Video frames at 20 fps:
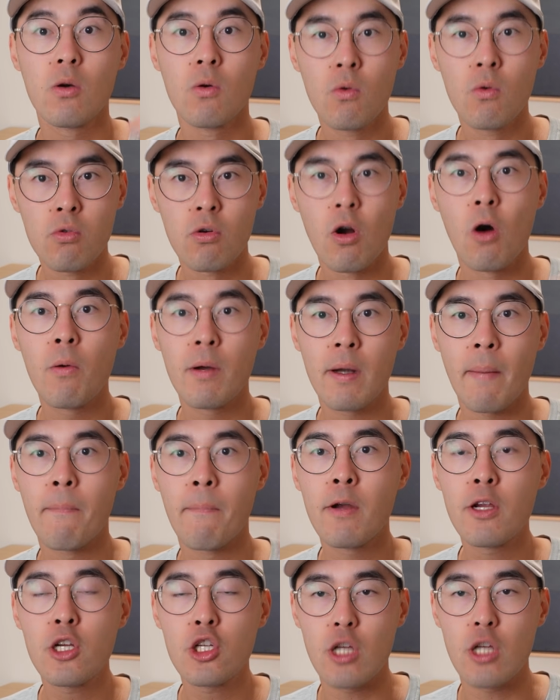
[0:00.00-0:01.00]
grow and
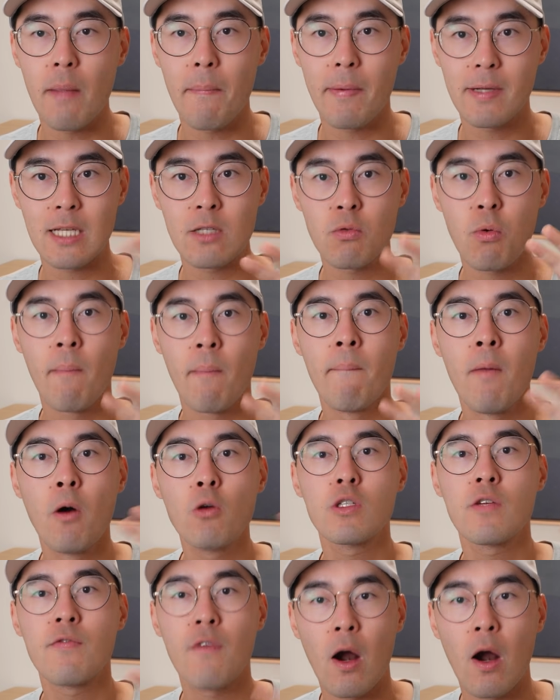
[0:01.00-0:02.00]
appreciate, because that's where
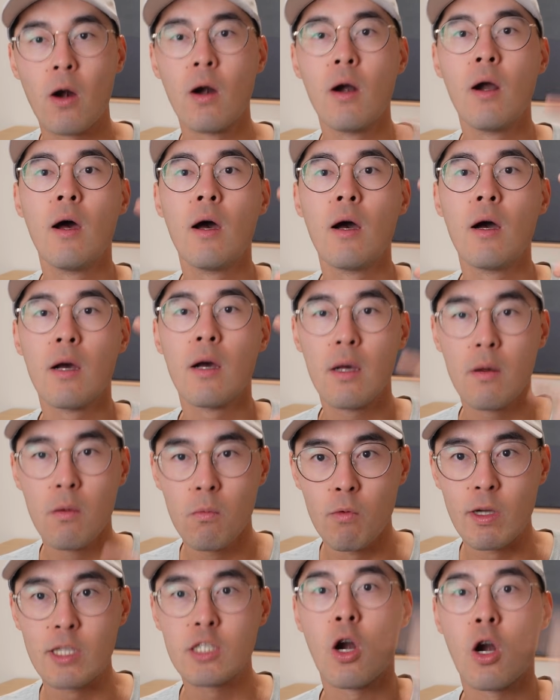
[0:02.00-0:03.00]
most of our
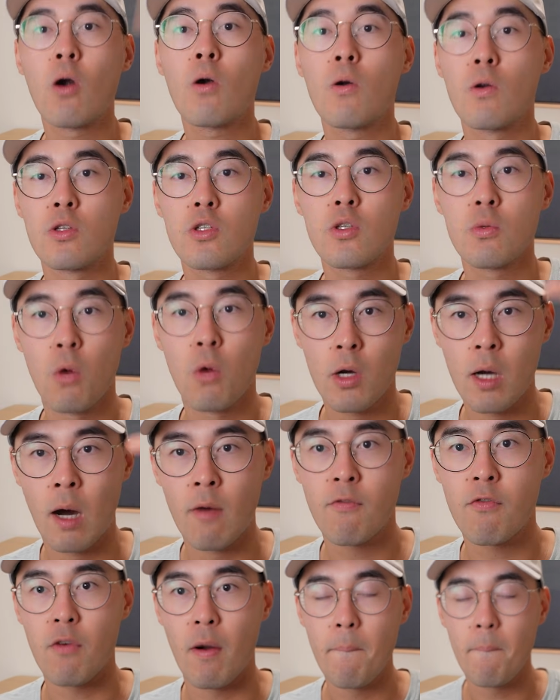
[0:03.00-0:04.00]
returns will
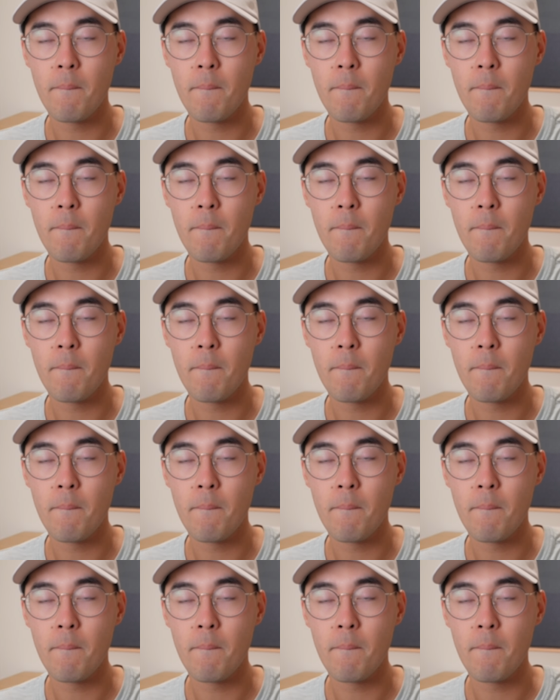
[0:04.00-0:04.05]
come from.